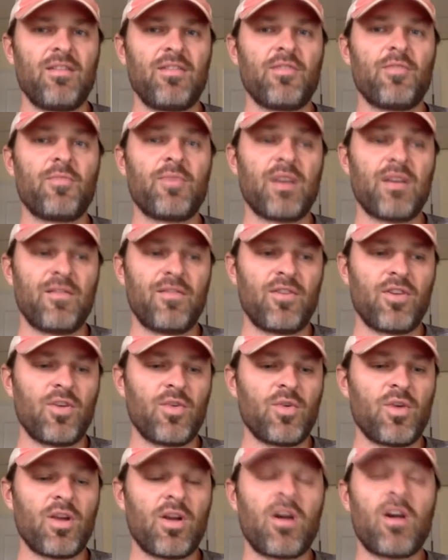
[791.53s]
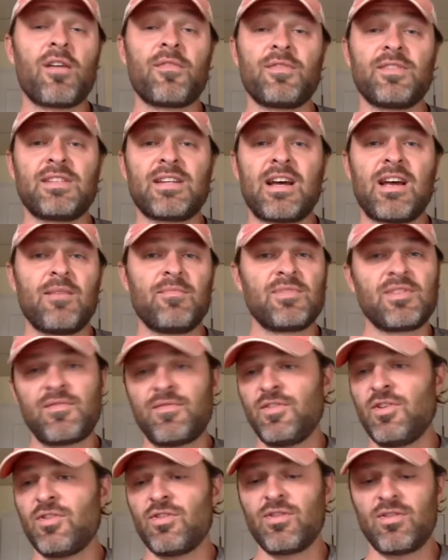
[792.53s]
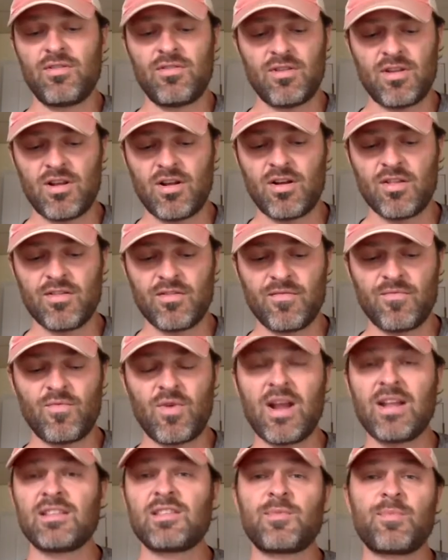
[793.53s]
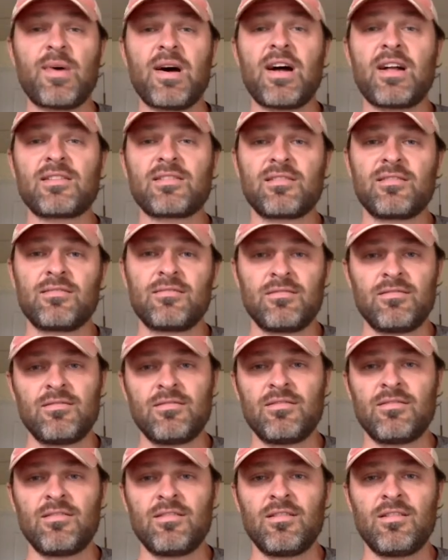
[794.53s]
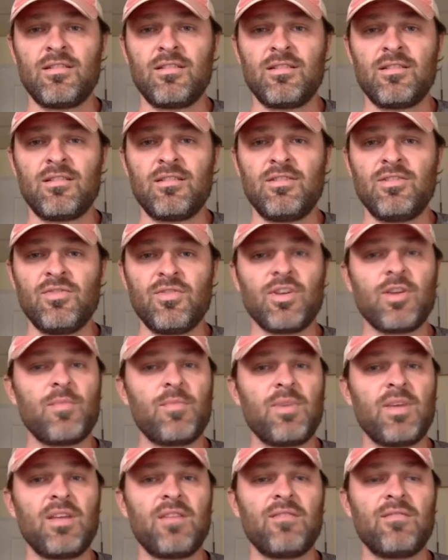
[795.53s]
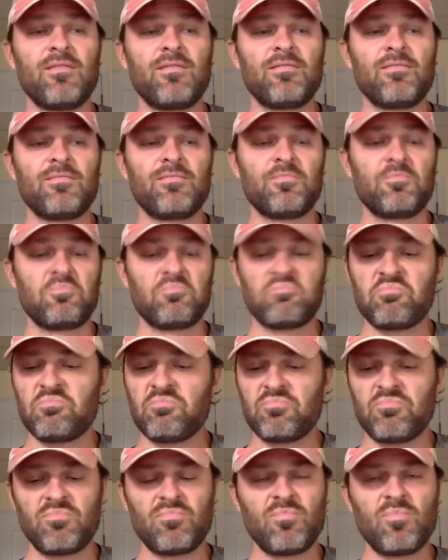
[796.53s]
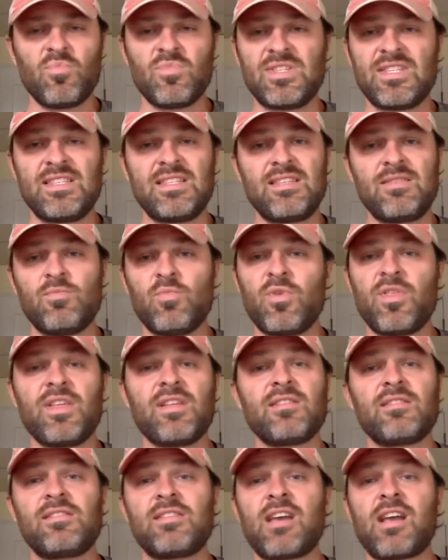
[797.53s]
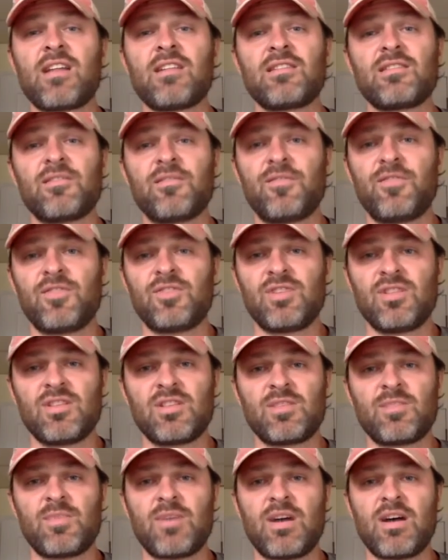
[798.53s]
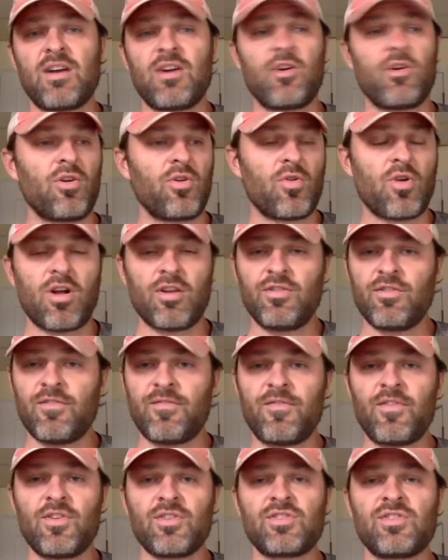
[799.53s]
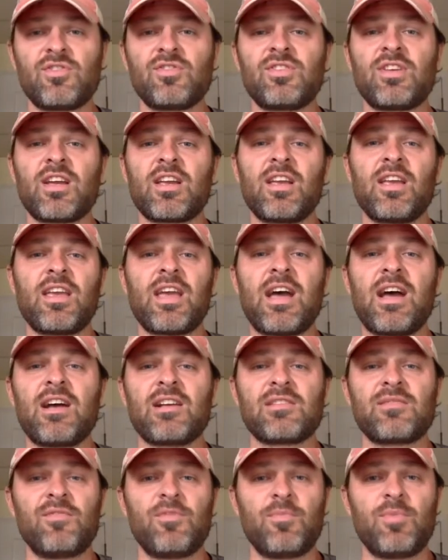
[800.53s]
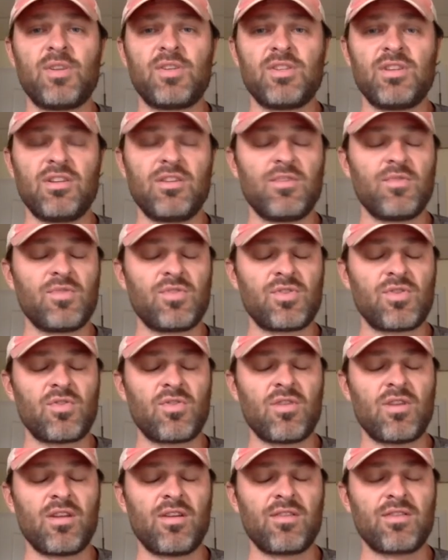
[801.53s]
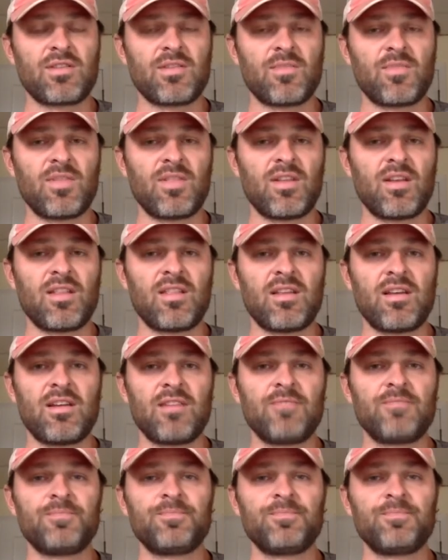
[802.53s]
They'll bite very quick. Oftentimes, if you're on the right spot, you'll get bit within seconds of fishing the spot or on your first or second cast, if you're fishing into a shoreline or something like that.